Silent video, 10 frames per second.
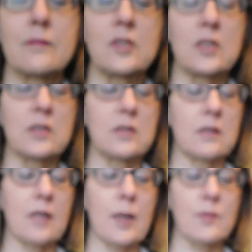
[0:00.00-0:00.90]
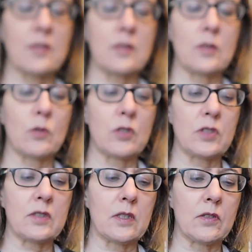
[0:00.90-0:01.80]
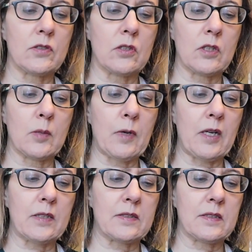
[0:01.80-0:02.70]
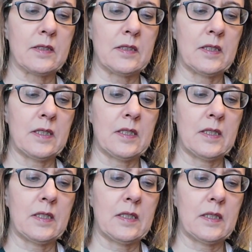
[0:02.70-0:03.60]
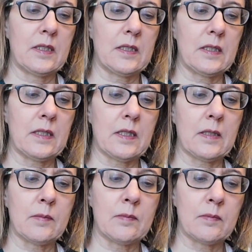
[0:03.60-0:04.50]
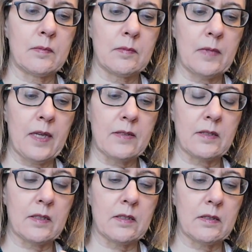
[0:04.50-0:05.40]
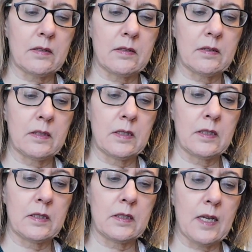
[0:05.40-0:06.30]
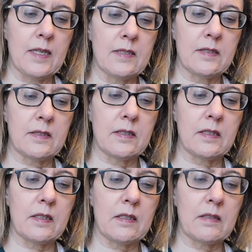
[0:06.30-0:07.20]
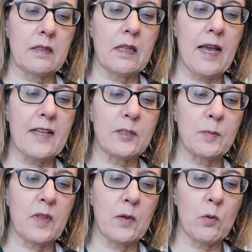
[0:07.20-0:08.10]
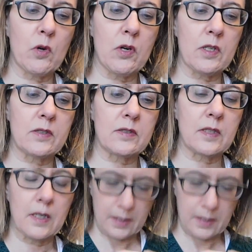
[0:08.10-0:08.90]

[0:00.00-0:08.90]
just absolutely gorgeous little sterling box. Um, has a nice clasp that works.